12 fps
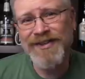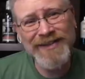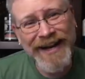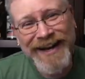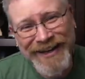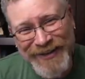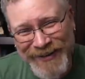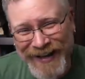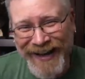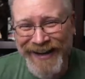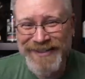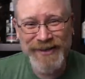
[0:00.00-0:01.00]
say to you
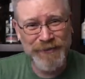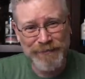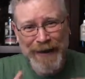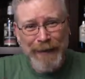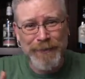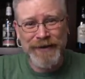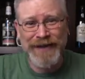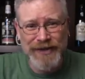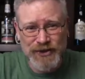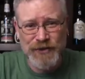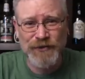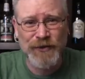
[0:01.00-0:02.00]
guys. I've babbled
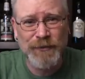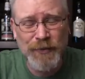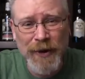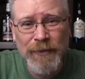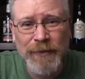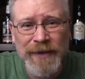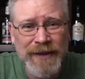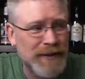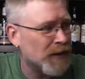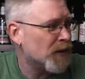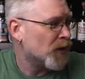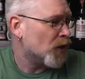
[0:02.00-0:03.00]
at you for probably,
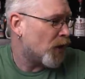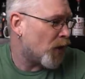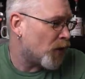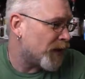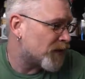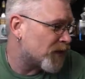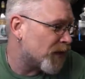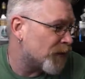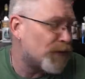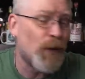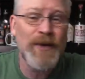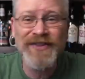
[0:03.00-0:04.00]
oh, let's see,
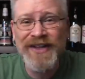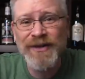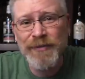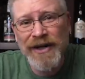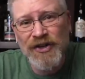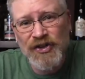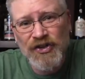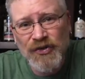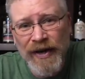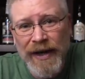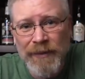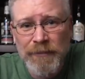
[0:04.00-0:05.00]
14 minutes
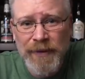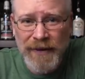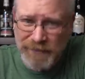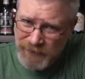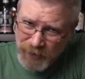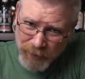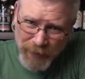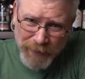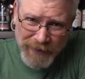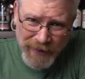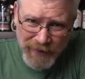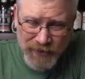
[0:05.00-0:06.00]
straight, but you're
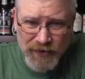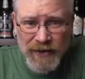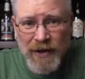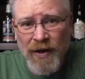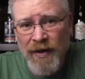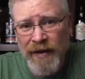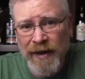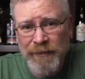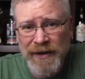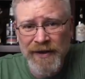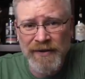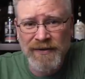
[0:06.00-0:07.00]
probably not going to see all of that
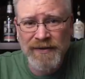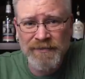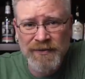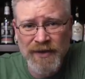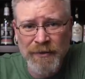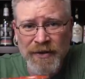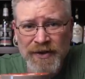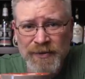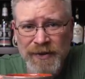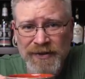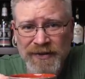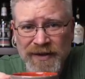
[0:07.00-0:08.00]
because some of this
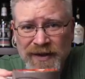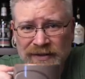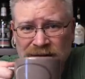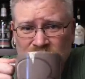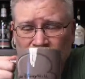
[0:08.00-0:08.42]
was this.